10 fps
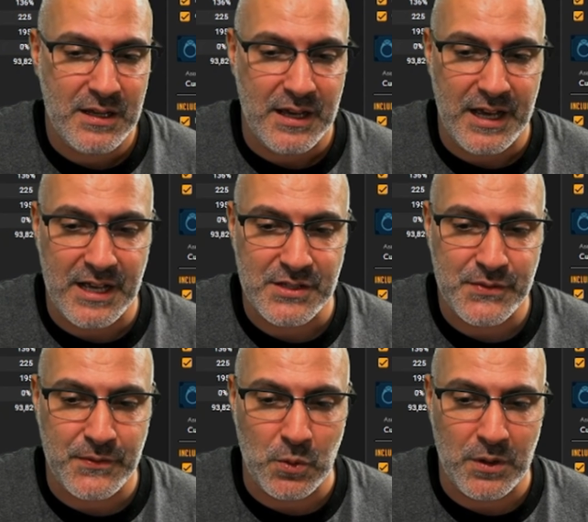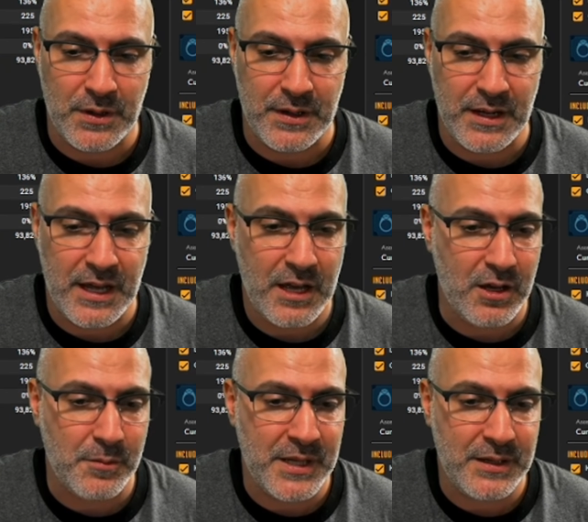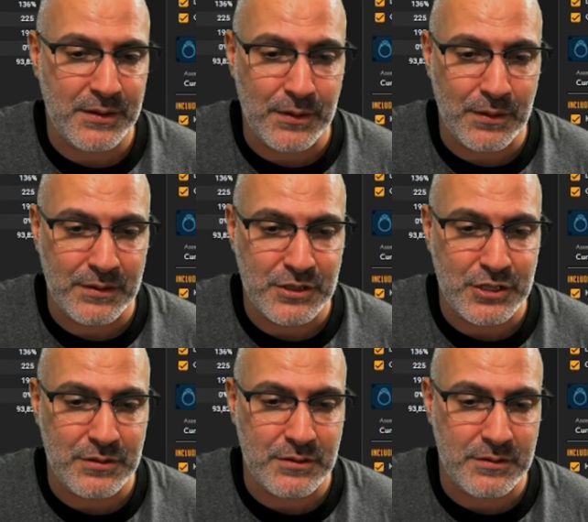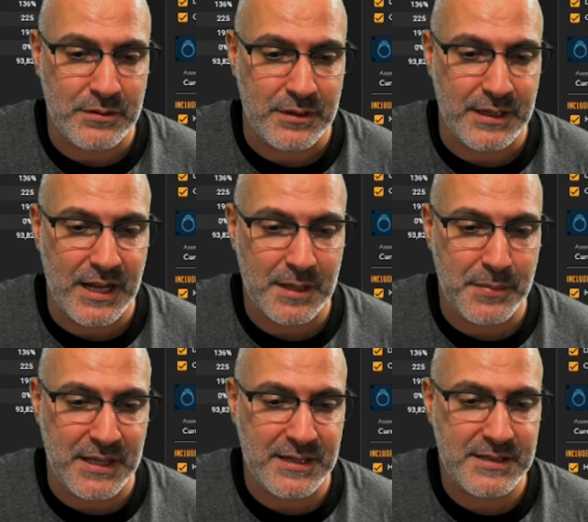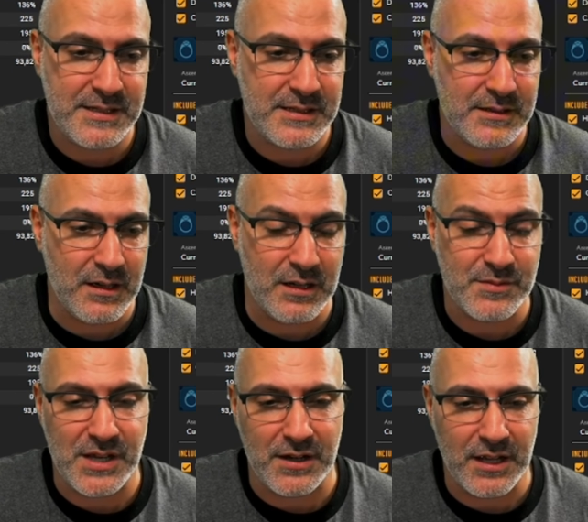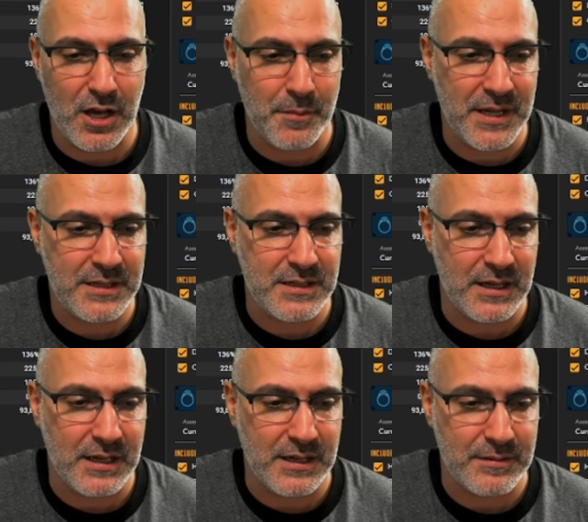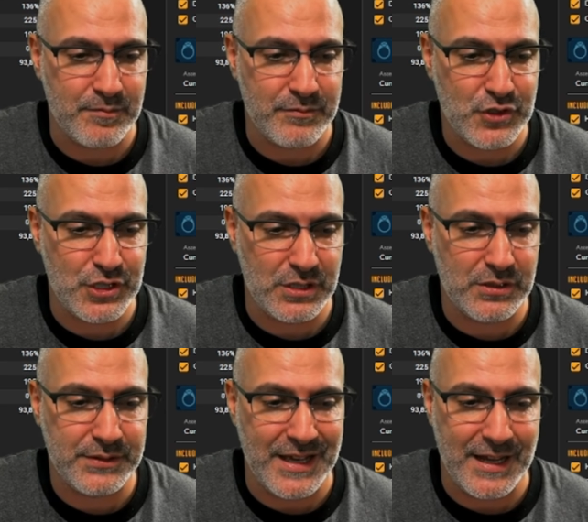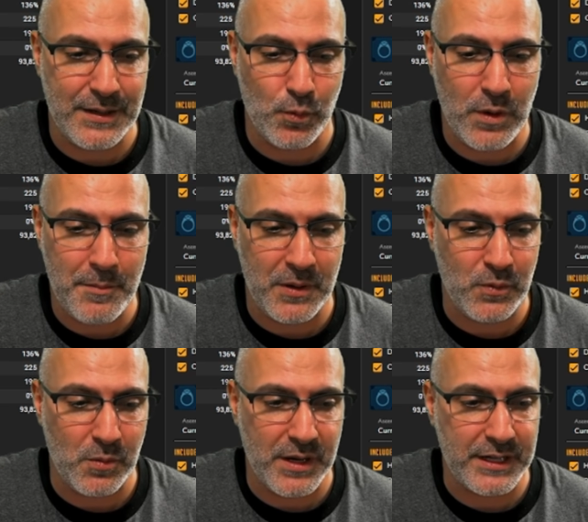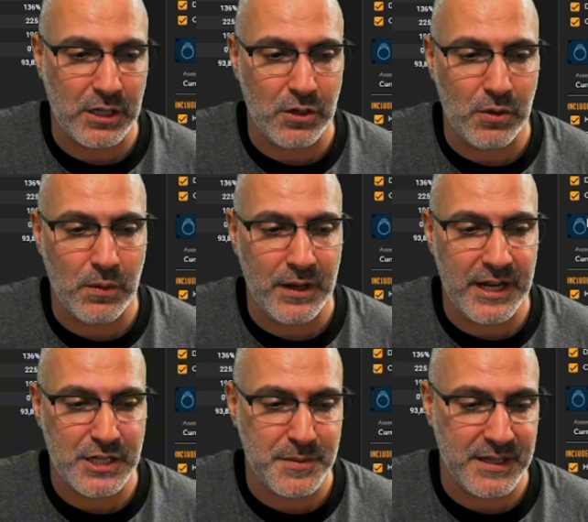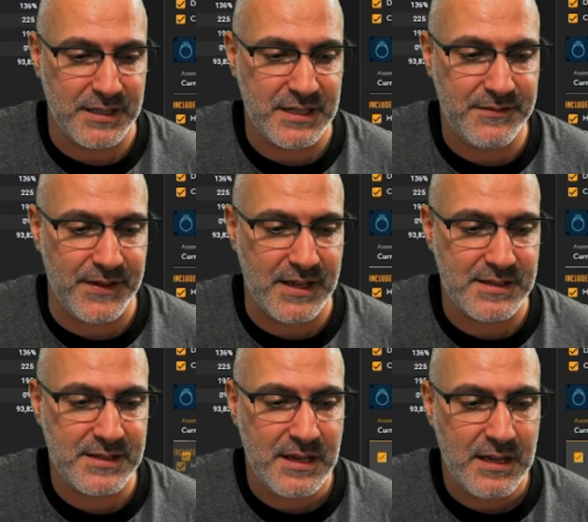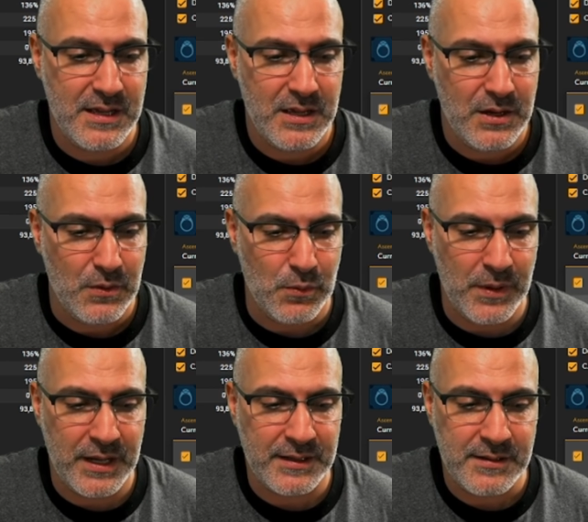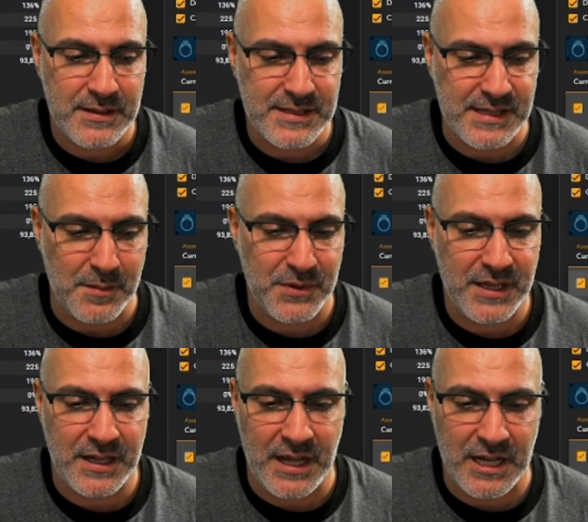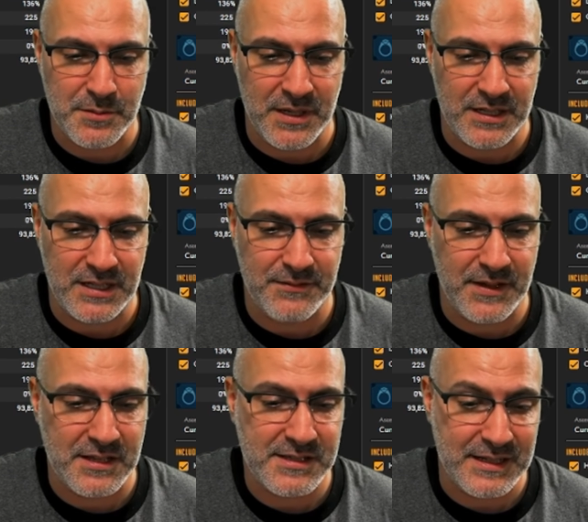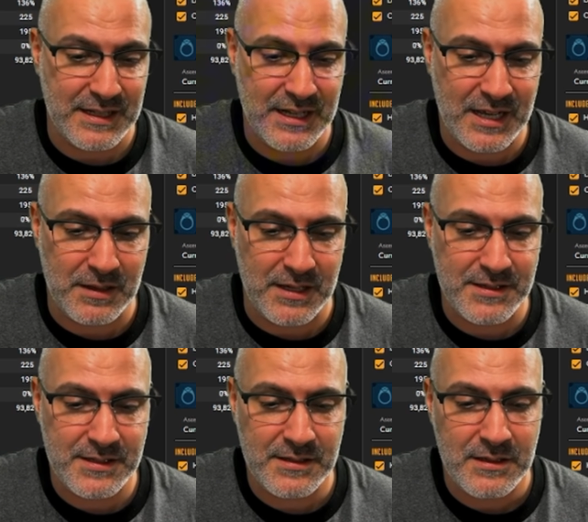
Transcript: As for helmet, neck piece, uh, sorry, helmet, uh, shield, and weapon, we want to go H P and defense. Ring, same thing, H P and defense. Necklace,